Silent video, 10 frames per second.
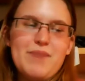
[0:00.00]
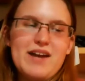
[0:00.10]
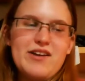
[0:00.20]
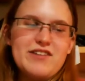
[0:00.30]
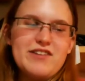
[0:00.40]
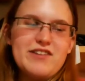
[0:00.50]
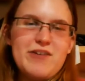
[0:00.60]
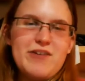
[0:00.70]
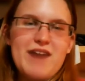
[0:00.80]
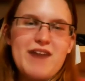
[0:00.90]
you also
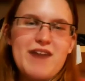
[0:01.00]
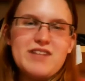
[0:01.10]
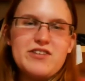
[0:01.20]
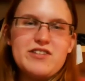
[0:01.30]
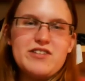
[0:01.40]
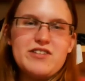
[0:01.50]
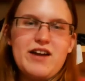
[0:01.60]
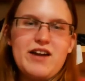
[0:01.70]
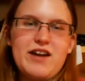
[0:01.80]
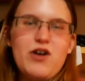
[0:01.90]
have to understand that
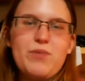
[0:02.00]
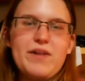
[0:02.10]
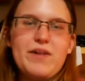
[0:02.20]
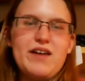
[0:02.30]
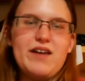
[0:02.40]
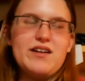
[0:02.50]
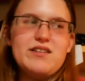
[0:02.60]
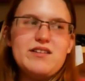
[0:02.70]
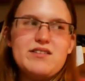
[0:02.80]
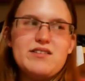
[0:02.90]
coprolalia does
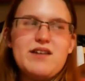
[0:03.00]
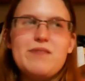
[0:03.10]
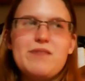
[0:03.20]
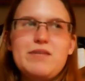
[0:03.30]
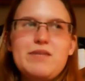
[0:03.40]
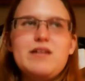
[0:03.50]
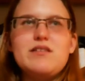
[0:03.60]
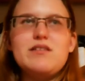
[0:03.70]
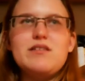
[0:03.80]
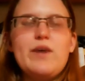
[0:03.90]
not mean
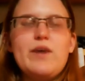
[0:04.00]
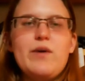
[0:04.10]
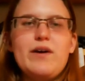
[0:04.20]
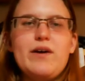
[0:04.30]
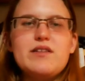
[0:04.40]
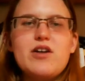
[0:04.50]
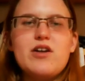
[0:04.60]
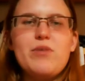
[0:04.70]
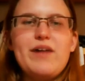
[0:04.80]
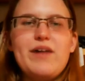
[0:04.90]
swear words.
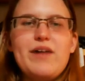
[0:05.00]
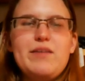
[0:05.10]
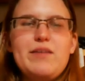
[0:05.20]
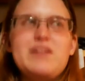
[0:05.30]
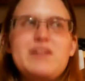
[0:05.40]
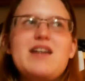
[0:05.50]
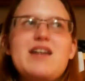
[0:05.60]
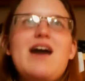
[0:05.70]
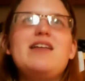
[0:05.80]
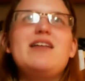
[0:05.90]
Coprolalia means
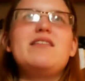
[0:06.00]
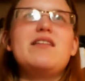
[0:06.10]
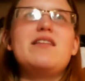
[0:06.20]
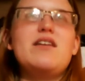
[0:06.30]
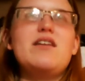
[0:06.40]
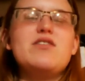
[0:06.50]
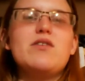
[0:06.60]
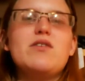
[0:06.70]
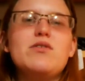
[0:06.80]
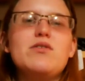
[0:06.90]
anything that is
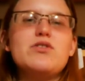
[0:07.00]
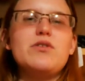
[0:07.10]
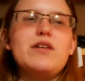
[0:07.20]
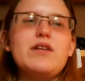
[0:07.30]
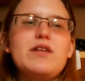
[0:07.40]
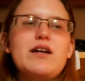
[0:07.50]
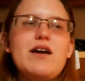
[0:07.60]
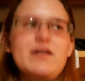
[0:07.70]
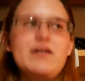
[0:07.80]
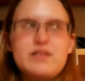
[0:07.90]
culturally
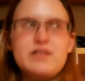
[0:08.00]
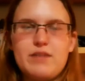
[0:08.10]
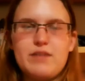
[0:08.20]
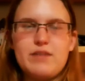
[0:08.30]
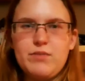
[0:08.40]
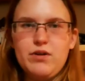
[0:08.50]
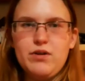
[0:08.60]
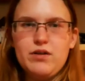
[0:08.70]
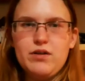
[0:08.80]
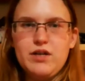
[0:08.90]
unacceptable
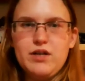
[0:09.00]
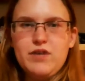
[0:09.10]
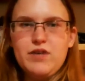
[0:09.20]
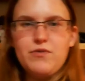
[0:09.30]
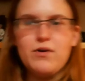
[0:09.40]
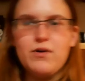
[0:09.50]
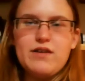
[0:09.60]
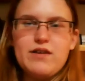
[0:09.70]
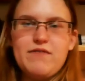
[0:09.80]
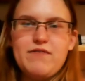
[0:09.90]
for the
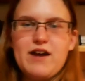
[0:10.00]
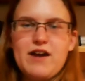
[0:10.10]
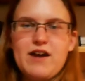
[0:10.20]
environment